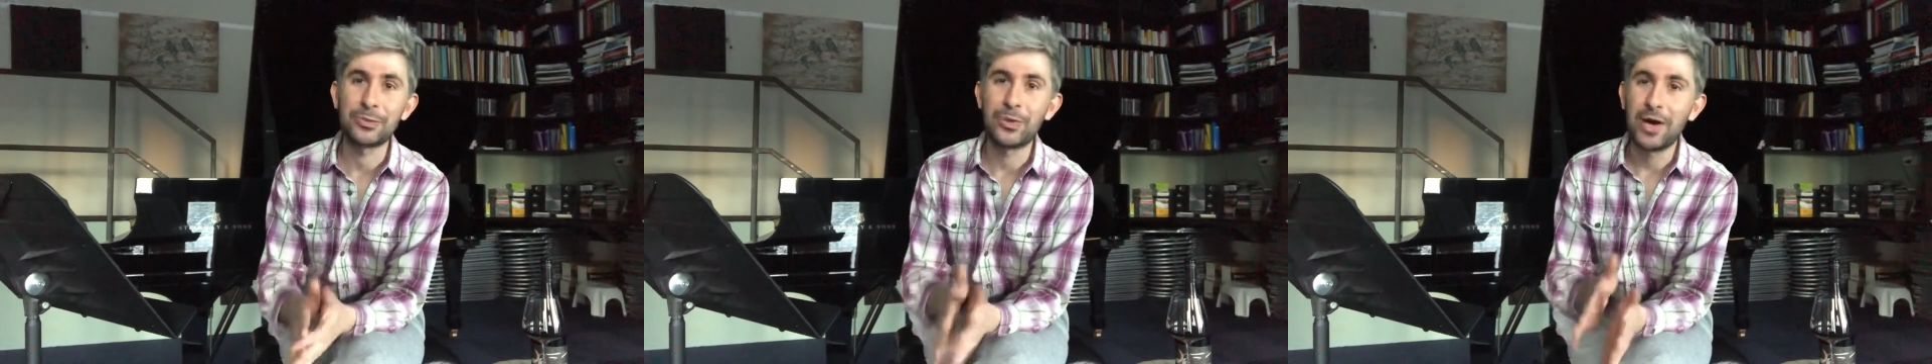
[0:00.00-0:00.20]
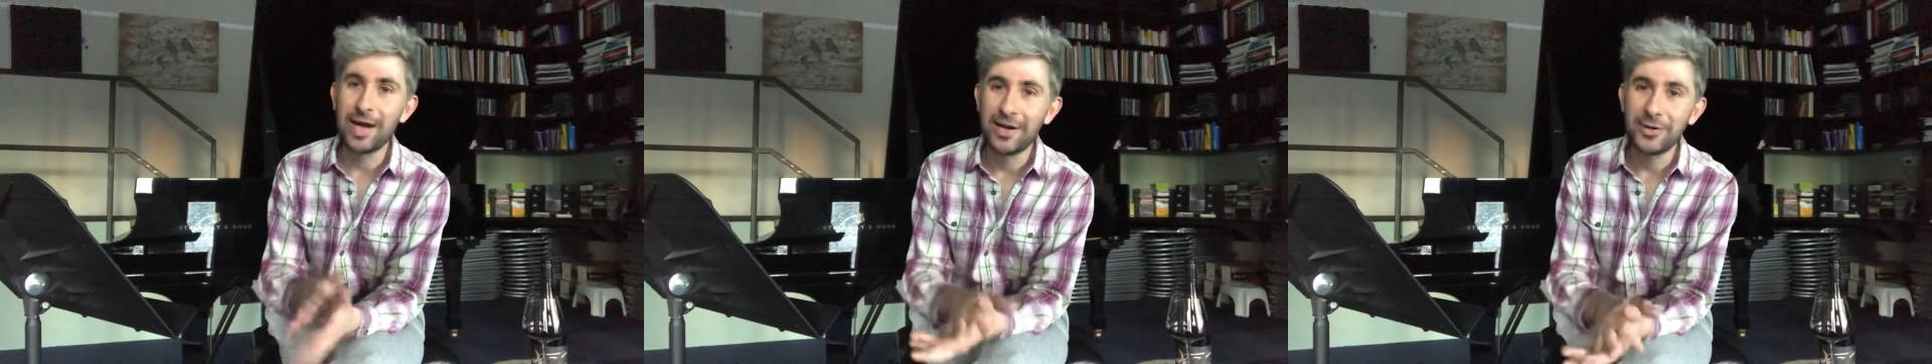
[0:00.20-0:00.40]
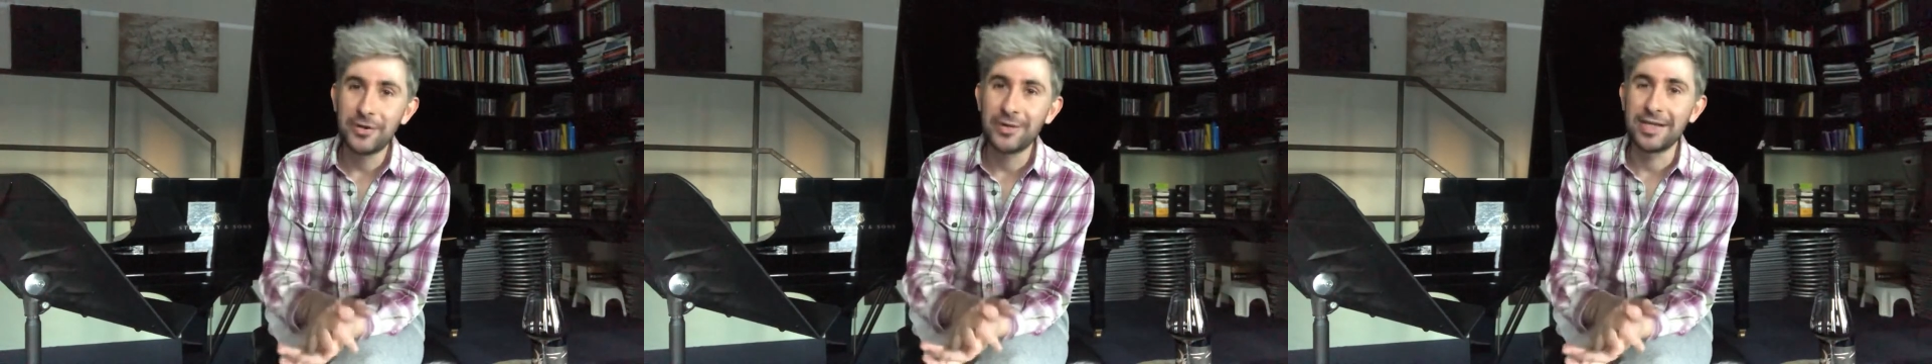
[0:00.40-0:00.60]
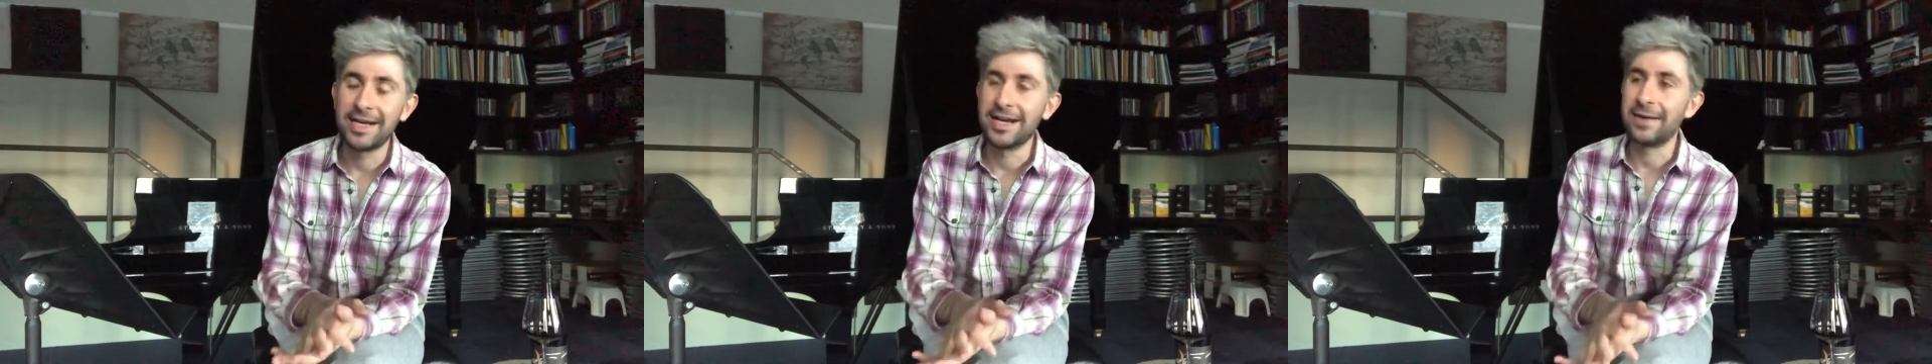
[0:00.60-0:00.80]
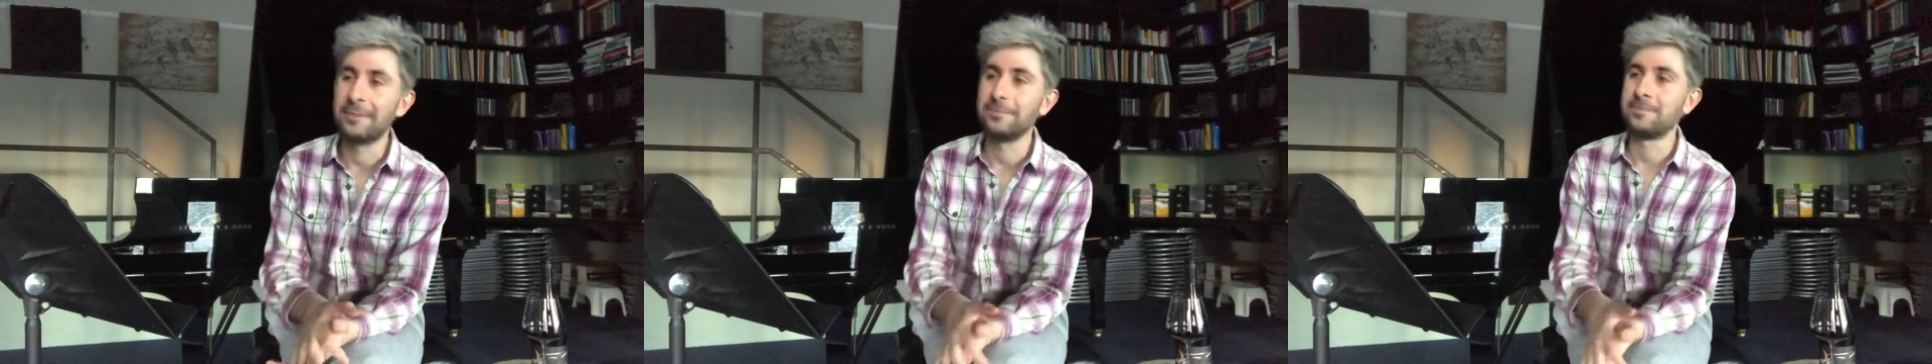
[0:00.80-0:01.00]
while.
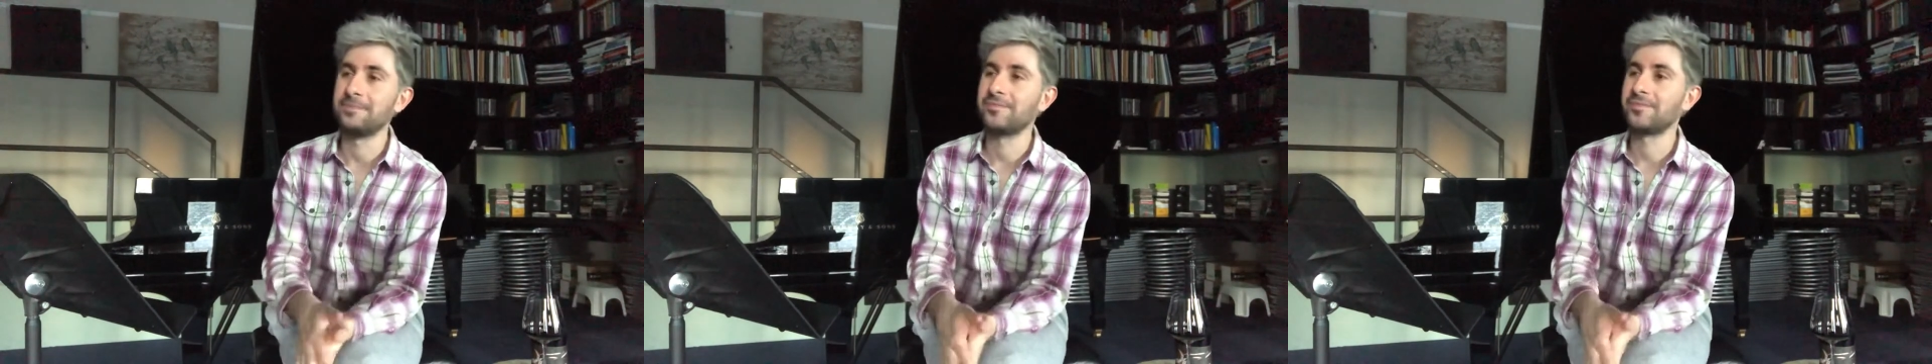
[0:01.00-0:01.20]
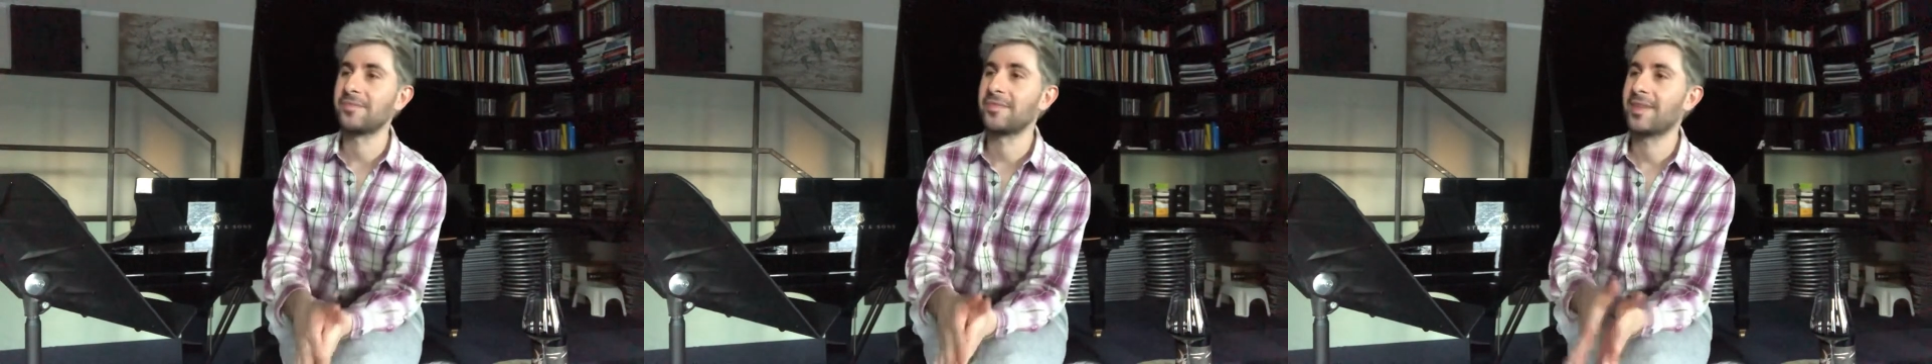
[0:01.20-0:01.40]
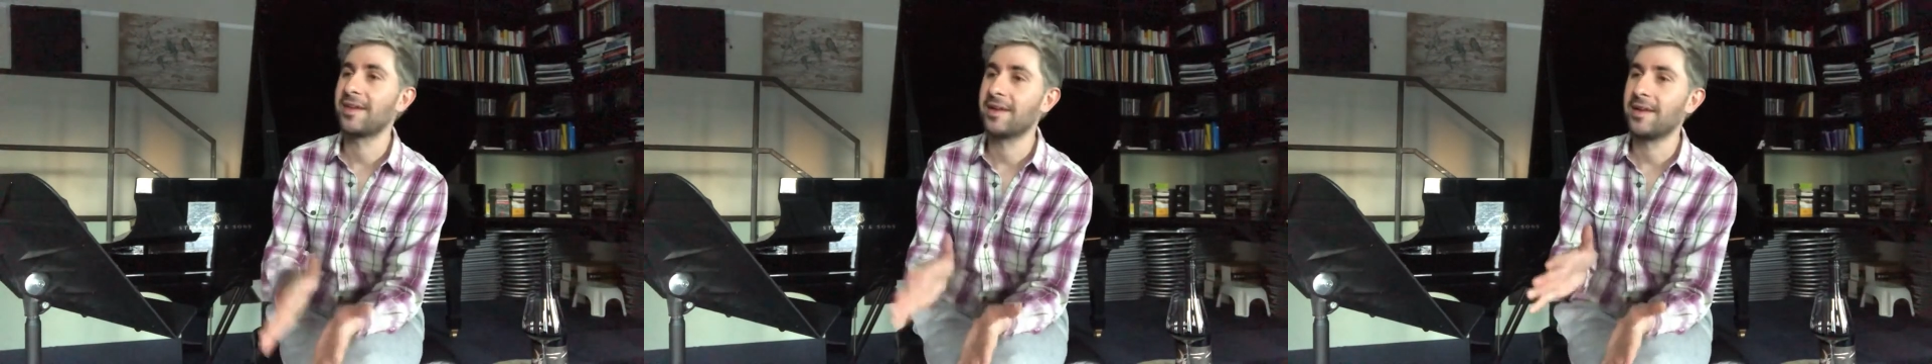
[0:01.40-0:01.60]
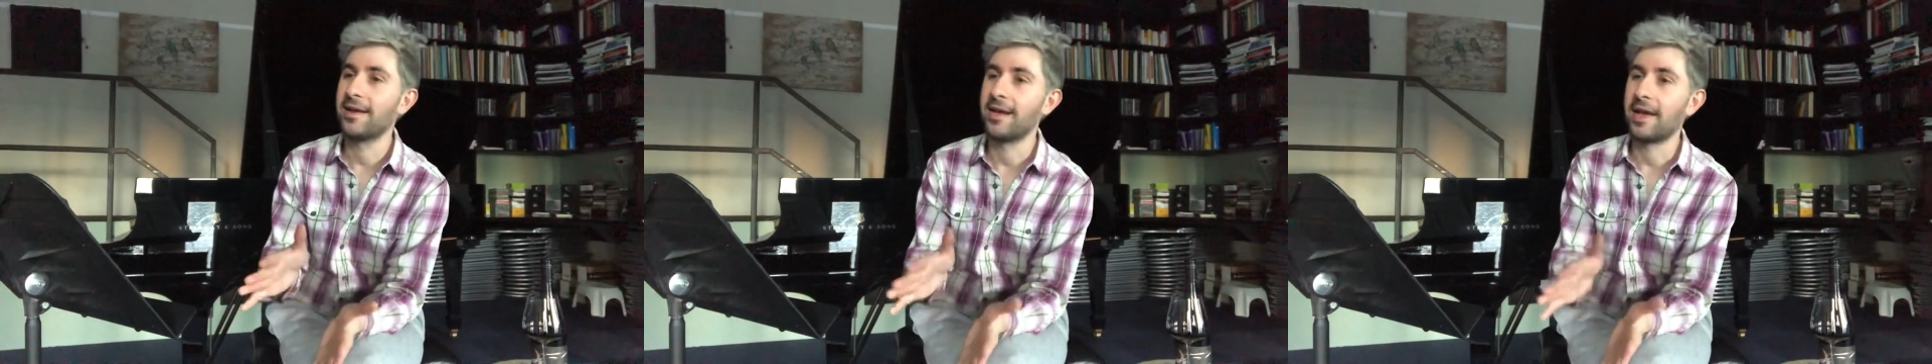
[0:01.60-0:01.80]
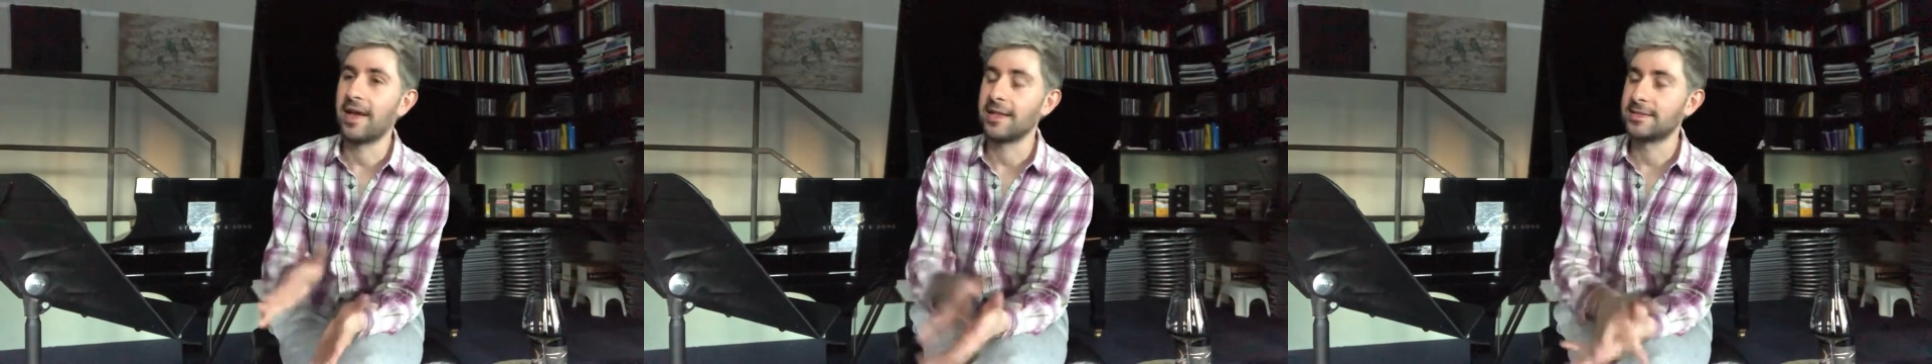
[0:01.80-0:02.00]

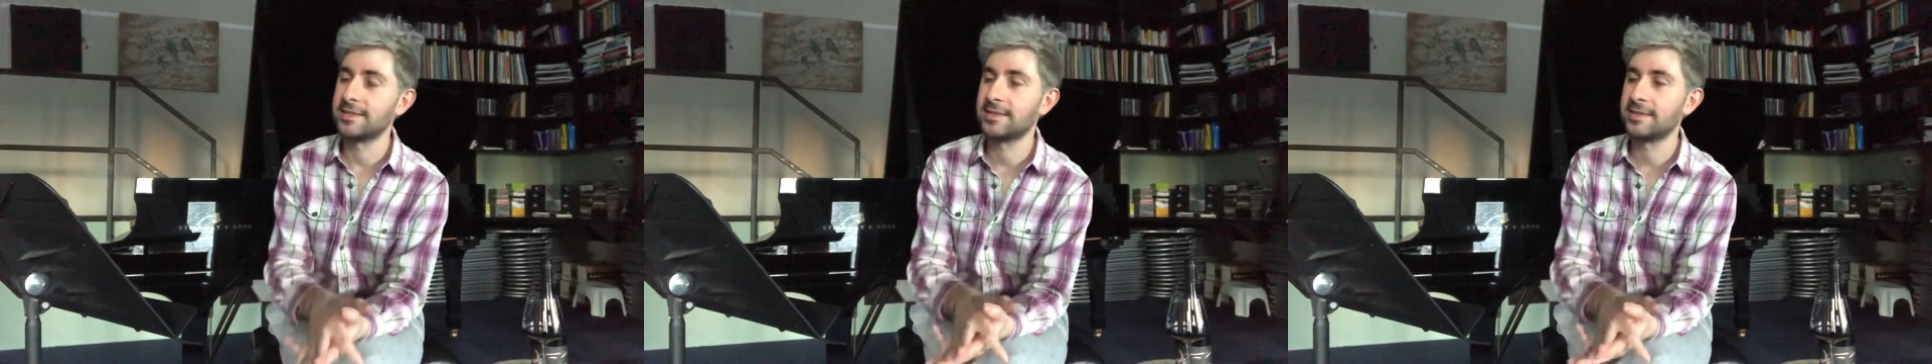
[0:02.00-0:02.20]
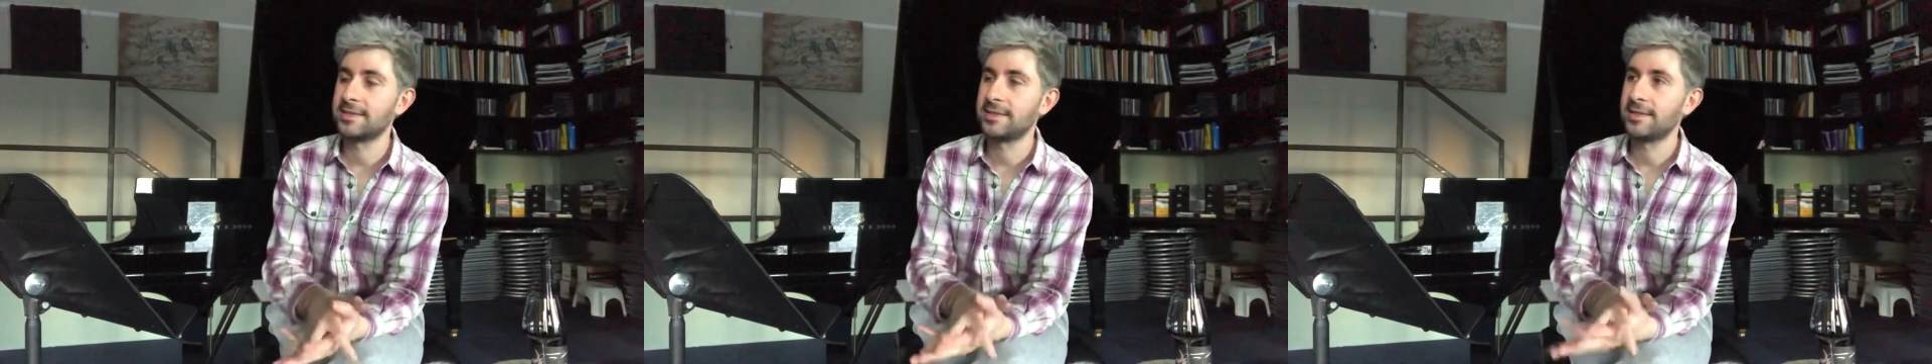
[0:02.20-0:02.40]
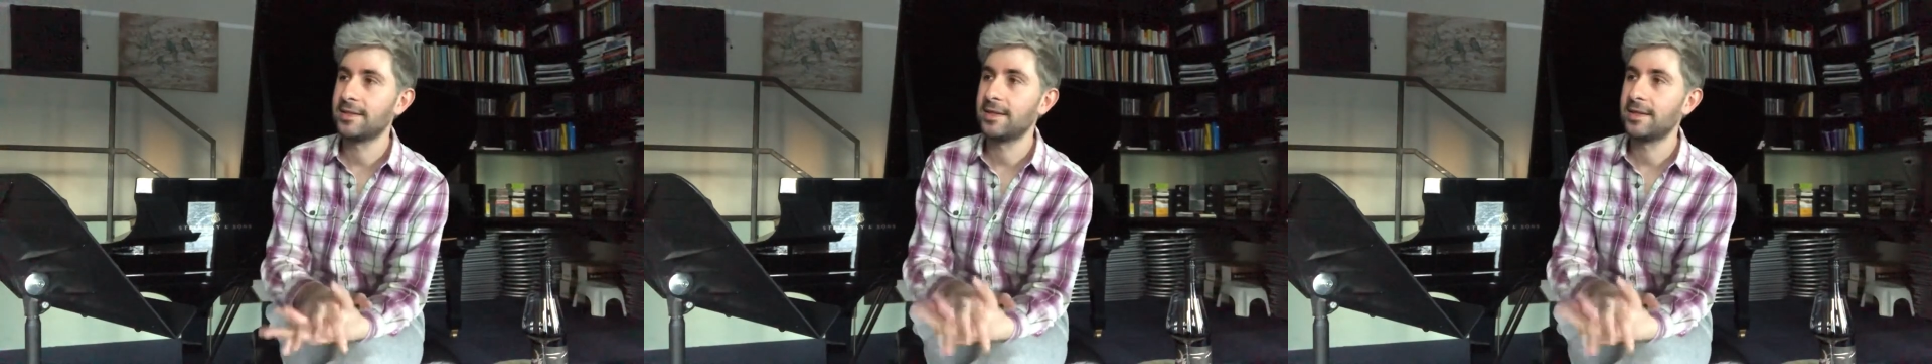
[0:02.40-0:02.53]
It's